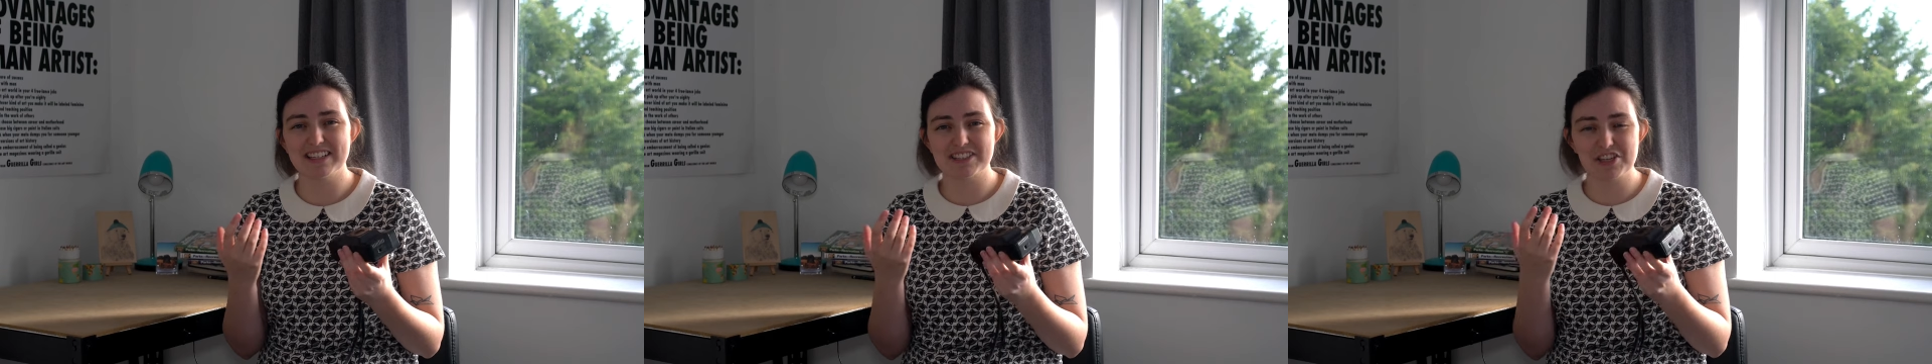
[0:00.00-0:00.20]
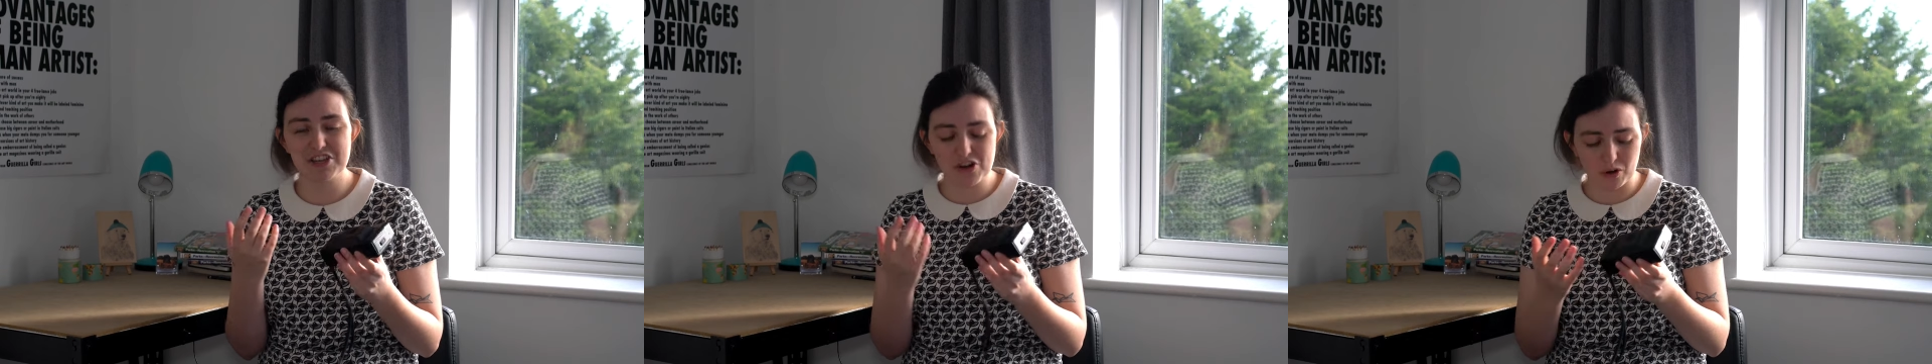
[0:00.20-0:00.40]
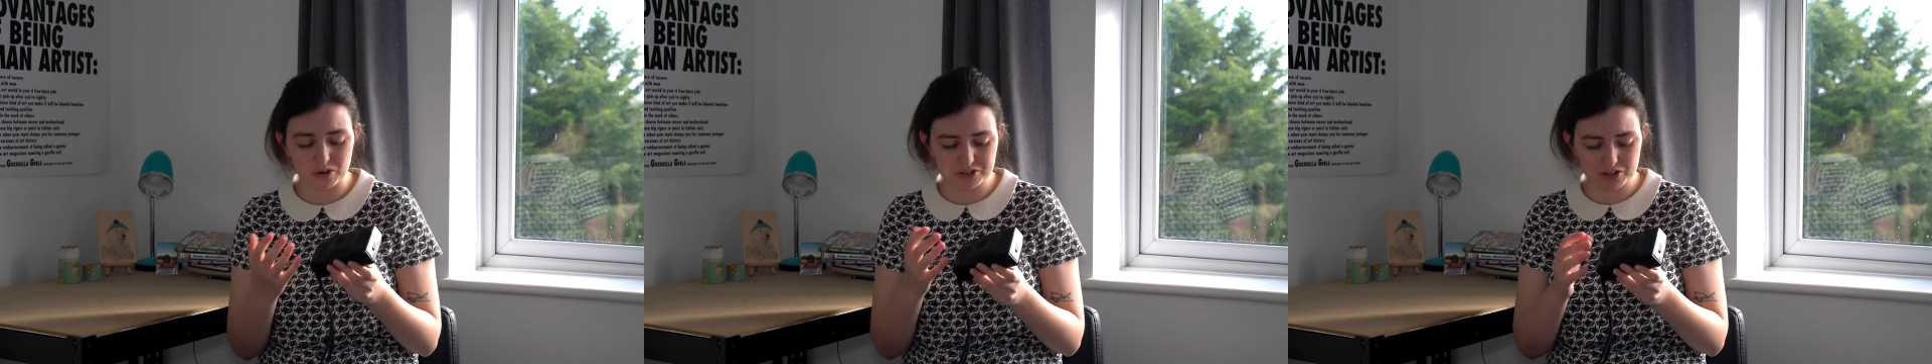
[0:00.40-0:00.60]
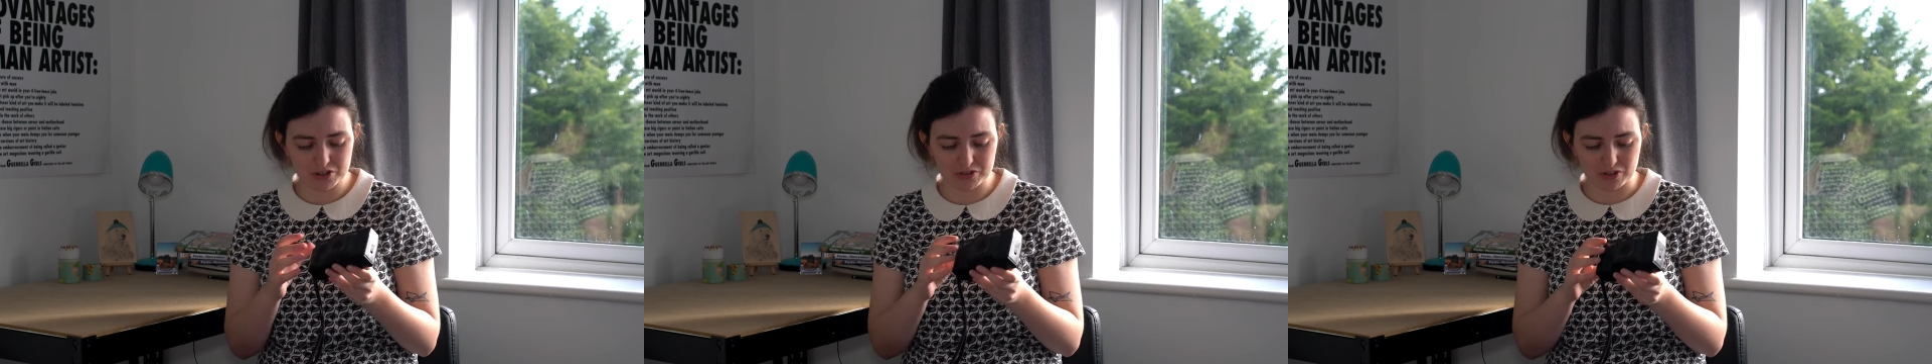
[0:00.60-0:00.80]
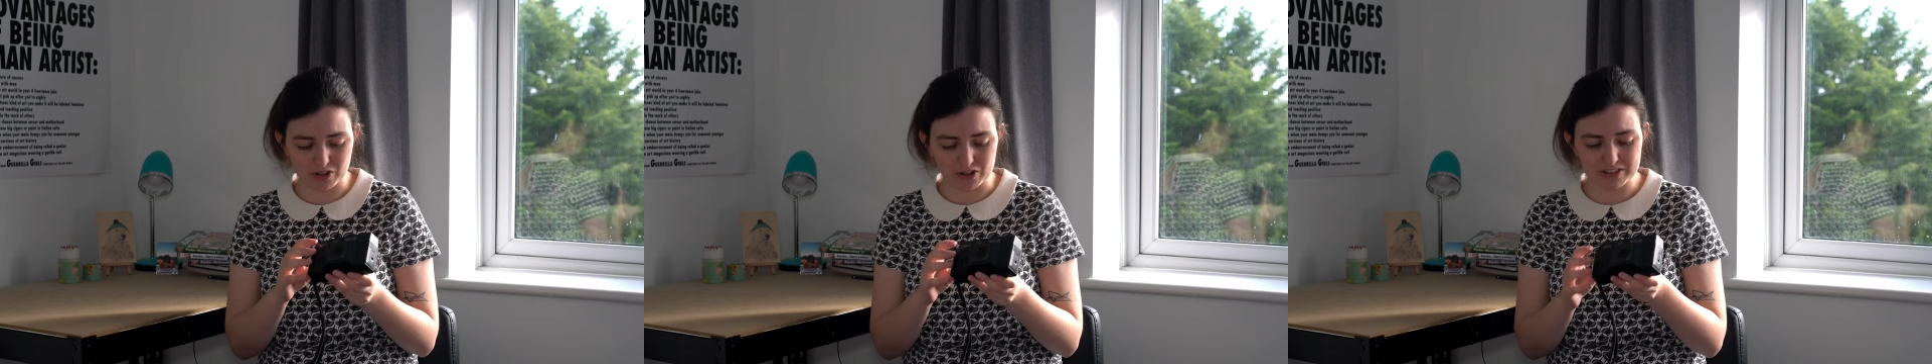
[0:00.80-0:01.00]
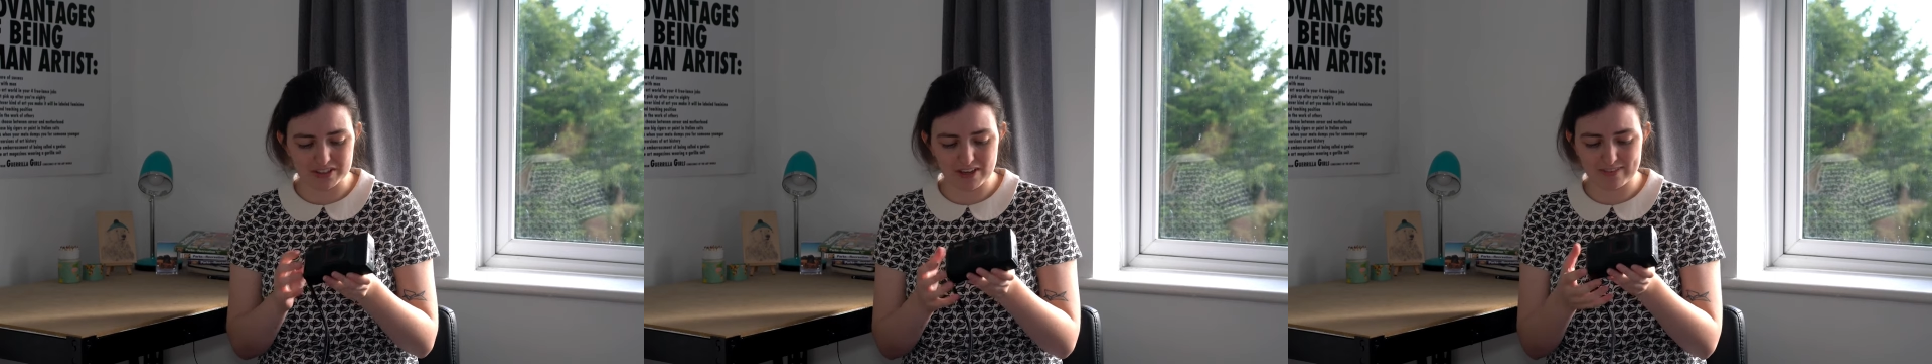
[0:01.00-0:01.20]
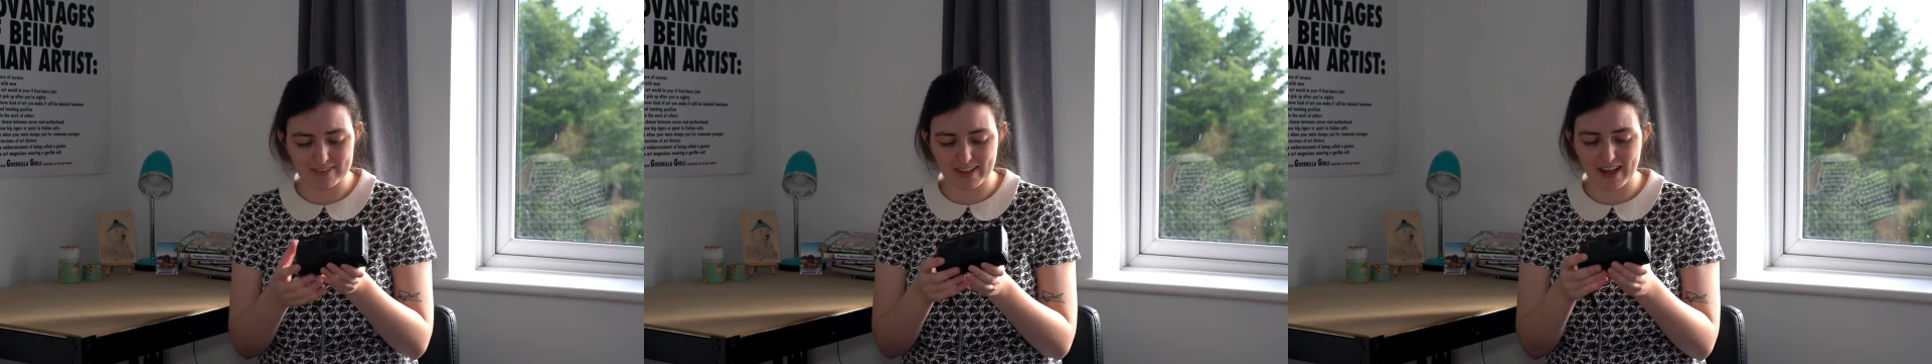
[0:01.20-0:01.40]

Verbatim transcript: it's not too good given